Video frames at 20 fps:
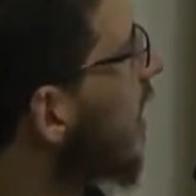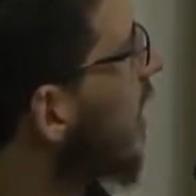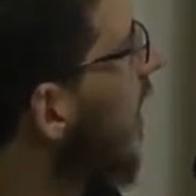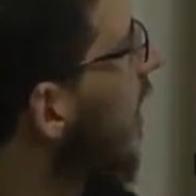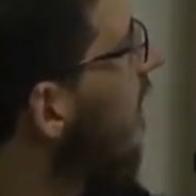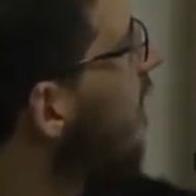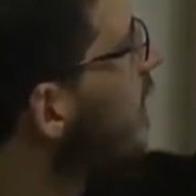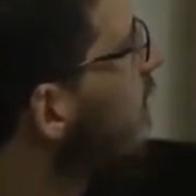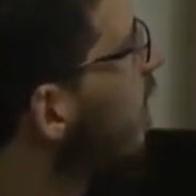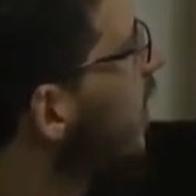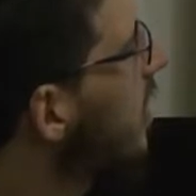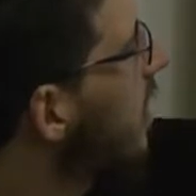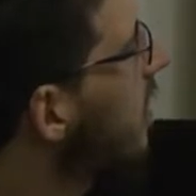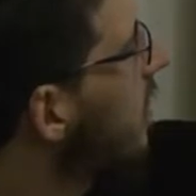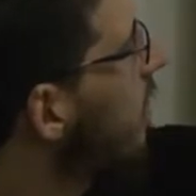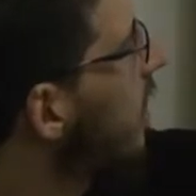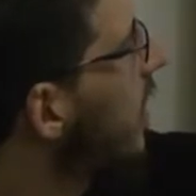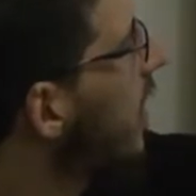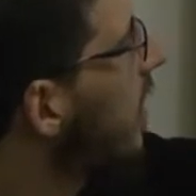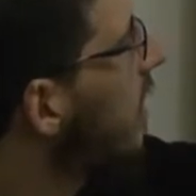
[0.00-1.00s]
everyone
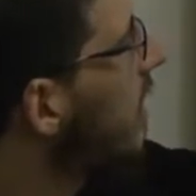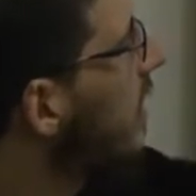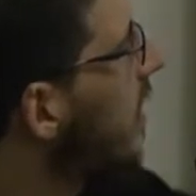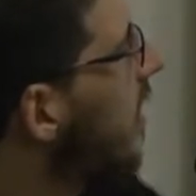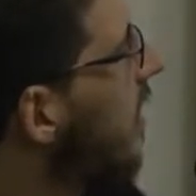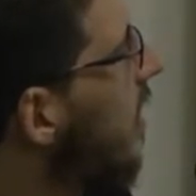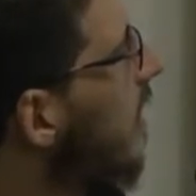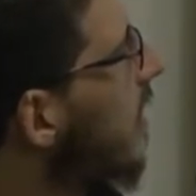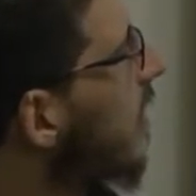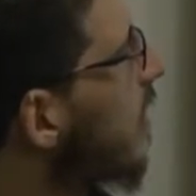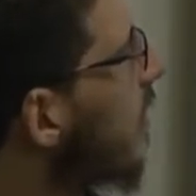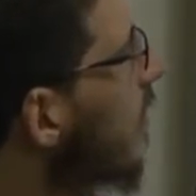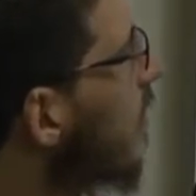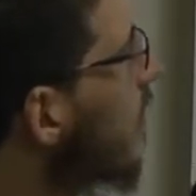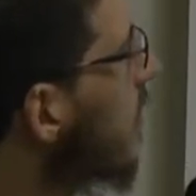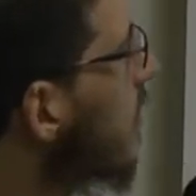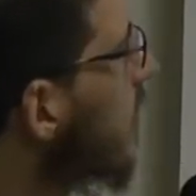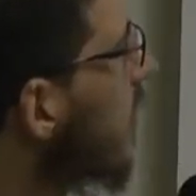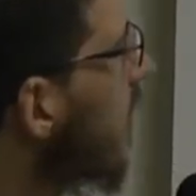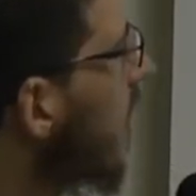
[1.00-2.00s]
is wearing the
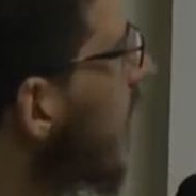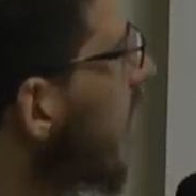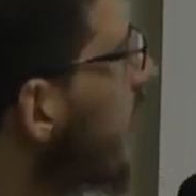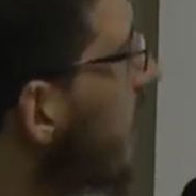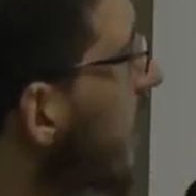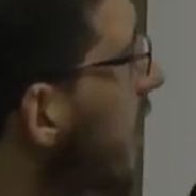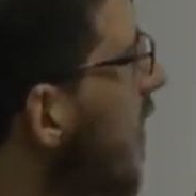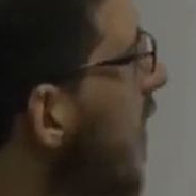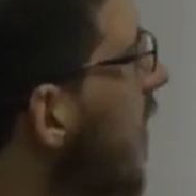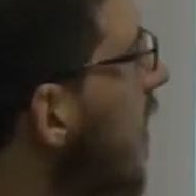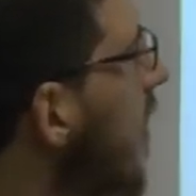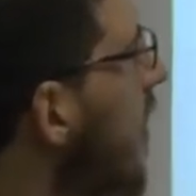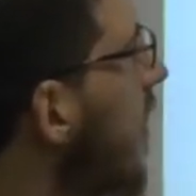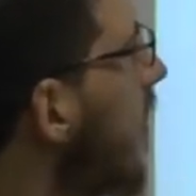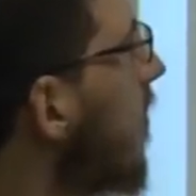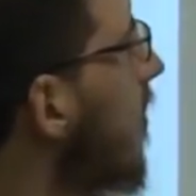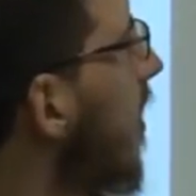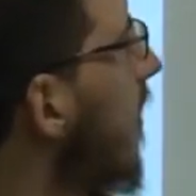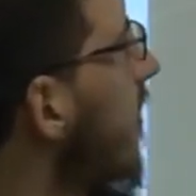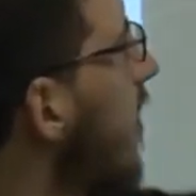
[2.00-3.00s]
Oculus Rift.
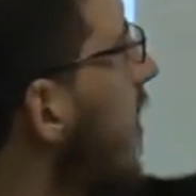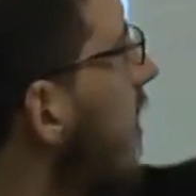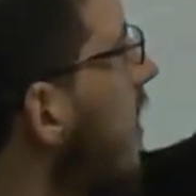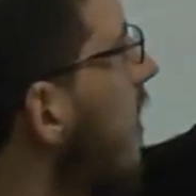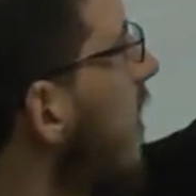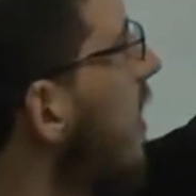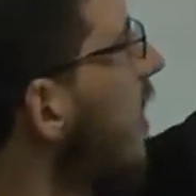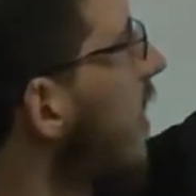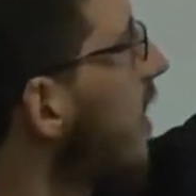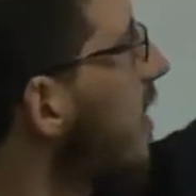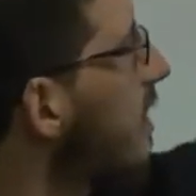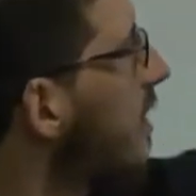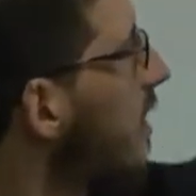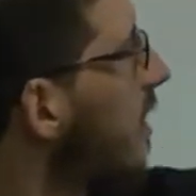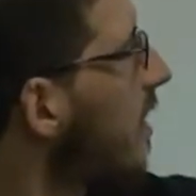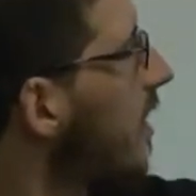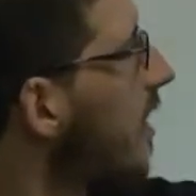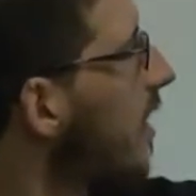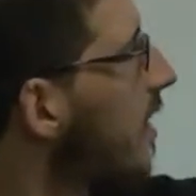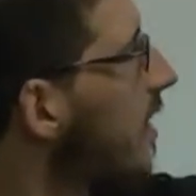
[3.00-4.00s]
We have the Kinects
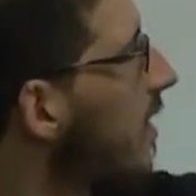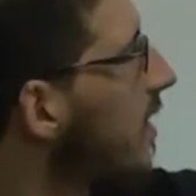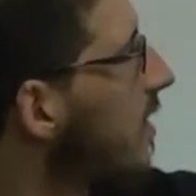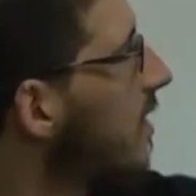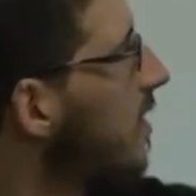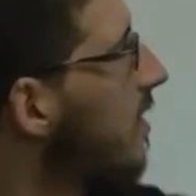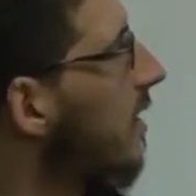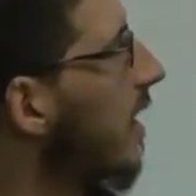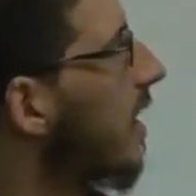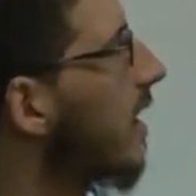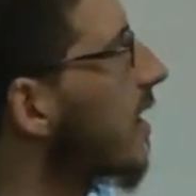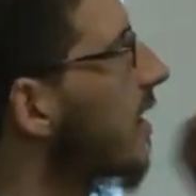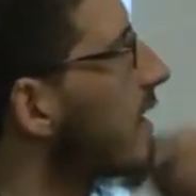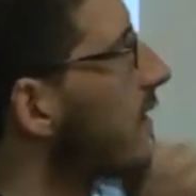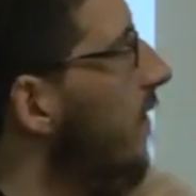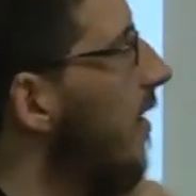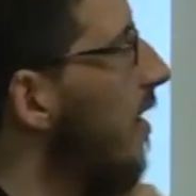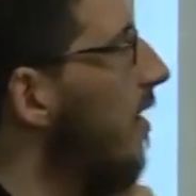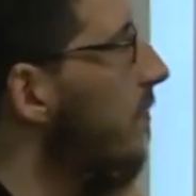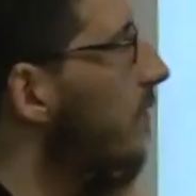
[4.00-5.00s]
here tracking their